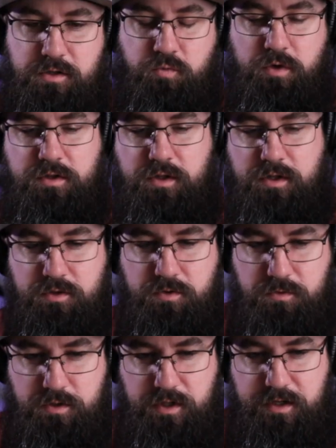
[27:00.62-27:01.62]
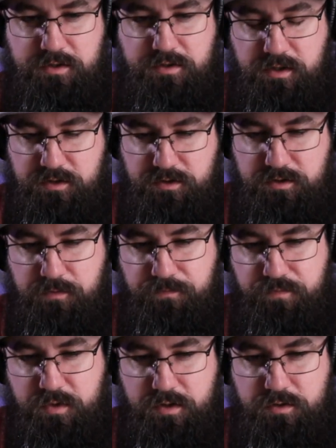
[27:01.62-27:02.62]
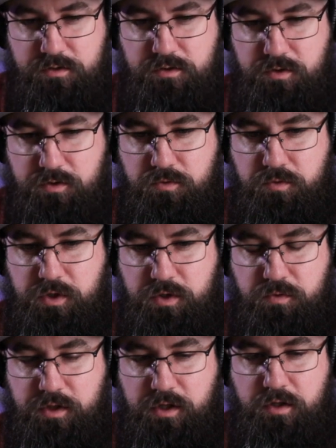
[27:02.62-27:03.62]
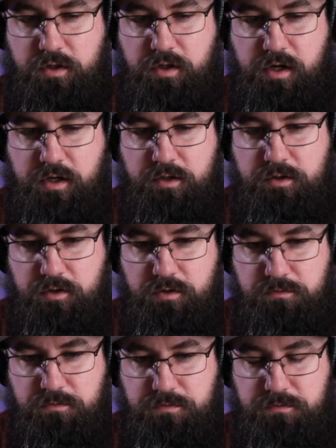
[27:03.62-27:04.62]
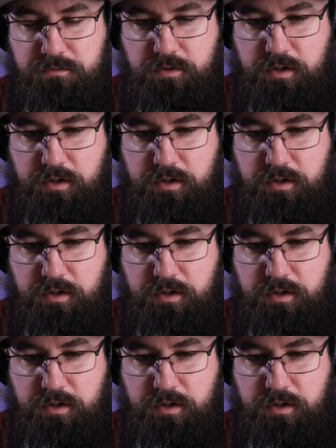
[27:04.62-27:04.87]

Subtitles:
One thing I do want to ask is, so we get a lot of,